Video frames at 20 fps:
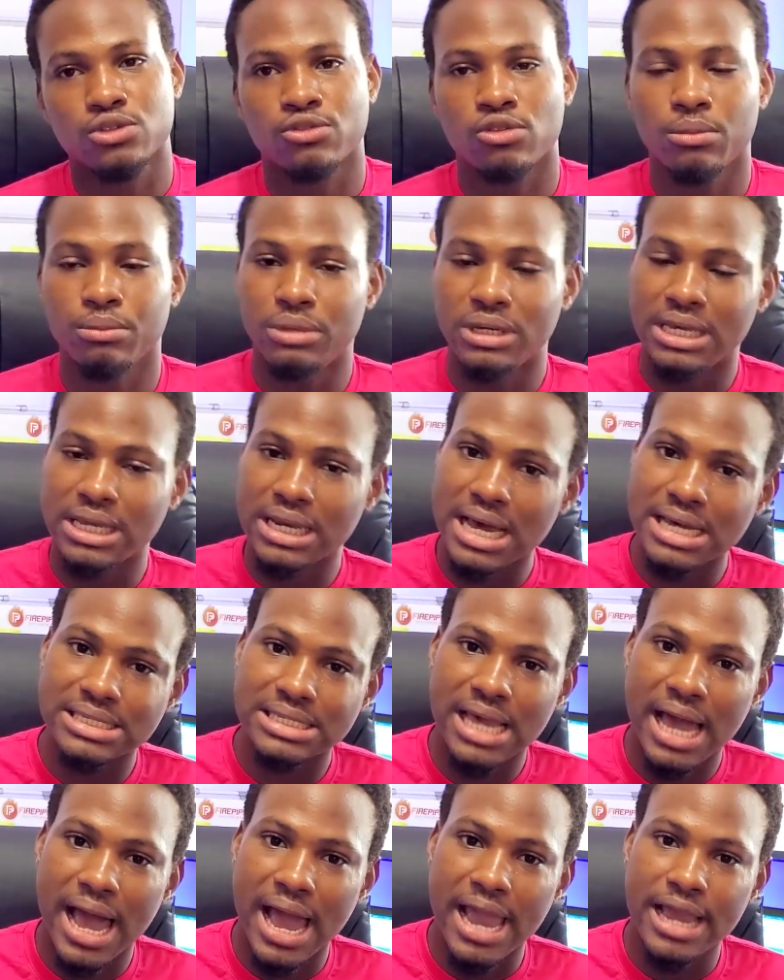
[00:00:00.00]
from beginner's
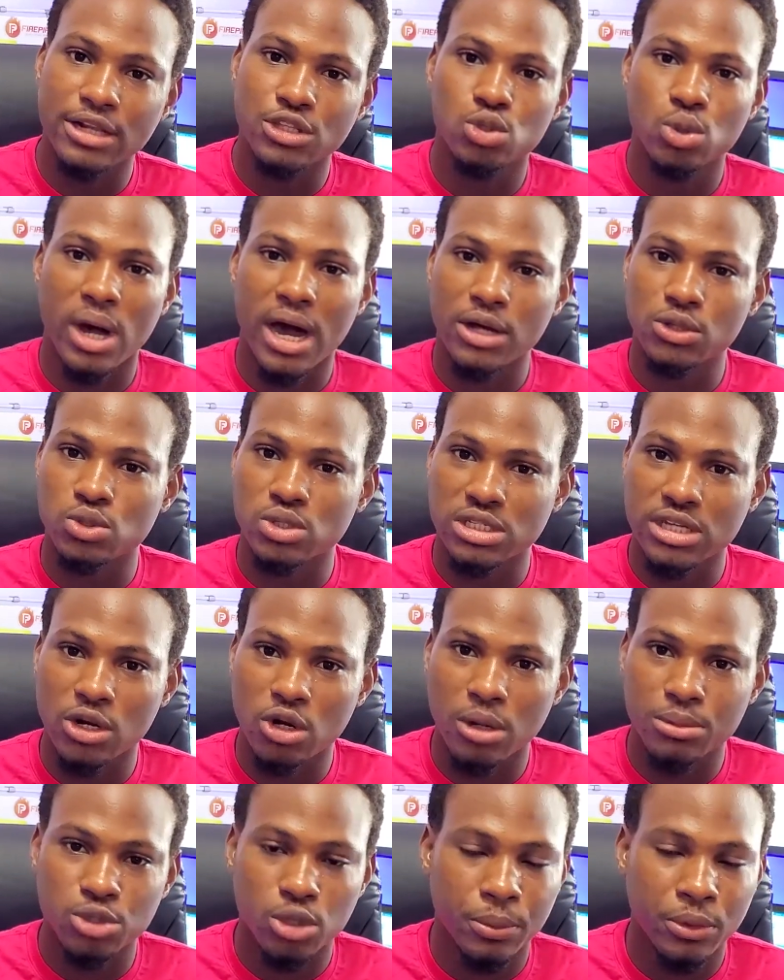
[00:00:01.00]
guide to how to set
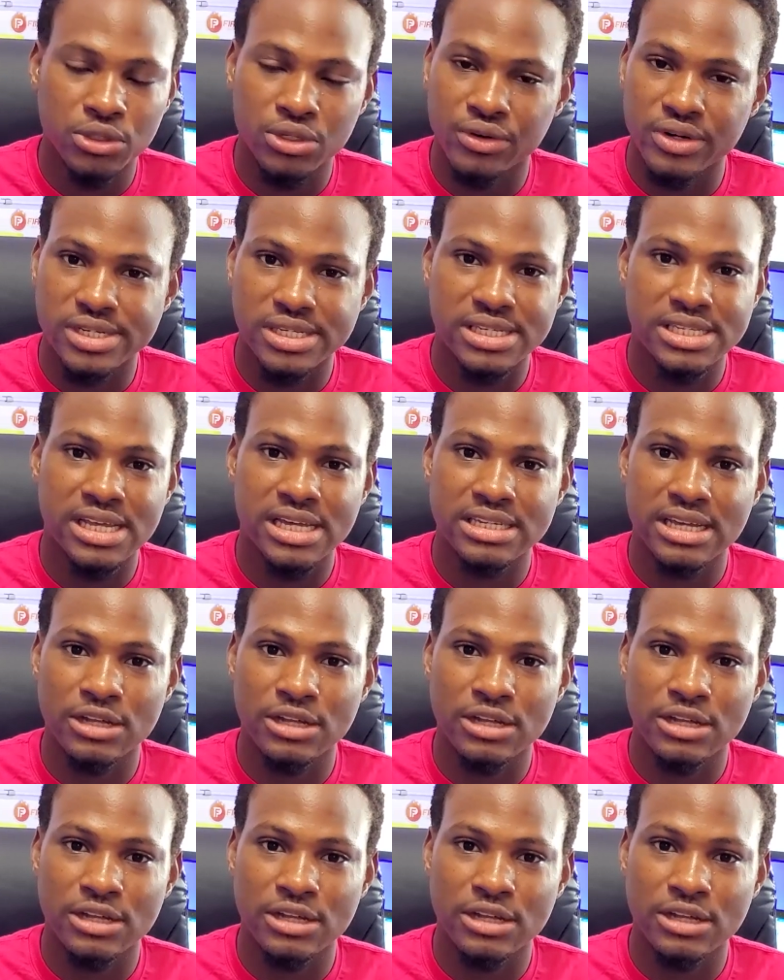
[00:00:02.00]
up support and resistance,